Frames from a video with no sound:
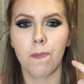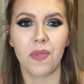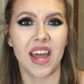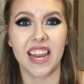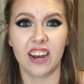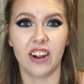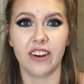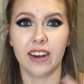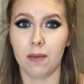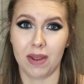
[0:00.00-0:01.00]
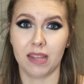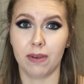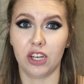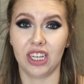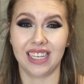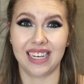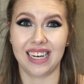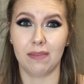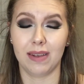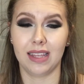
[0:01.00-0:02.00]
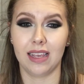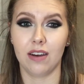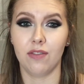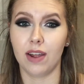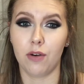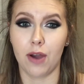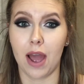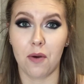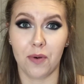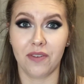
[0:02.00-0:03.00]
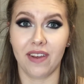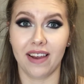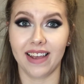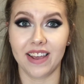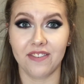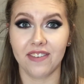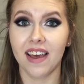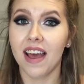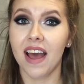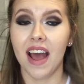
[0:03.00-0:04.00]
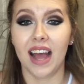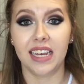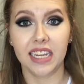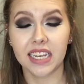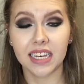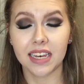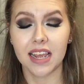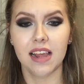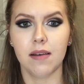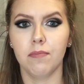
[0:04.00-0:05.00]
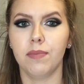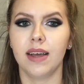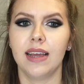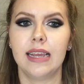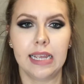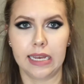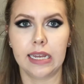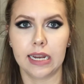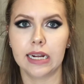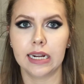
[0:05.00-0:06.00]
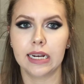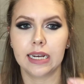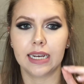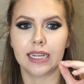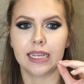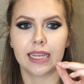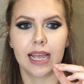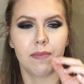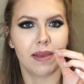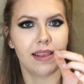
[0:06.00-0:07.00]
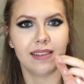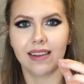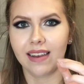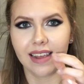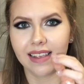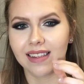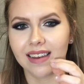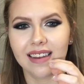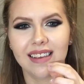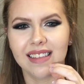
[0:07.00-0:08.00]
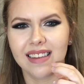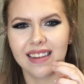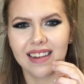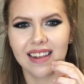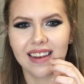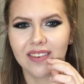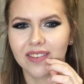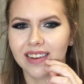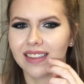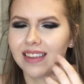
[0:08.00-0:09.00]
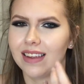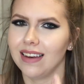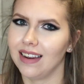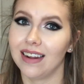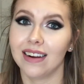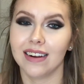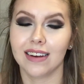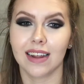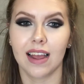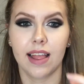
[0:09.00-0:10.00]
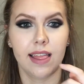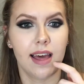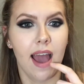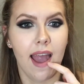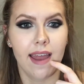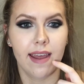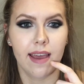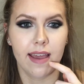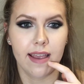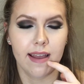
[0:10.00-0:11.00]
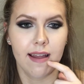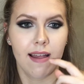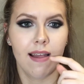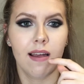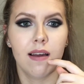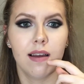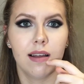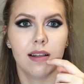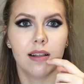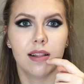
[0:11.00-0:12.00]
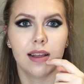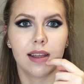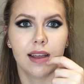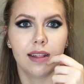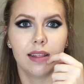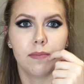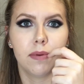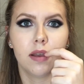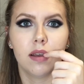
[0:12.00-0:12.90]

That did hurt. I mean, especially because I did it myself. I don't know how it would have felt if I didn't, but it did hurt just because I kept easing it, and it did hurt. And I had a lip,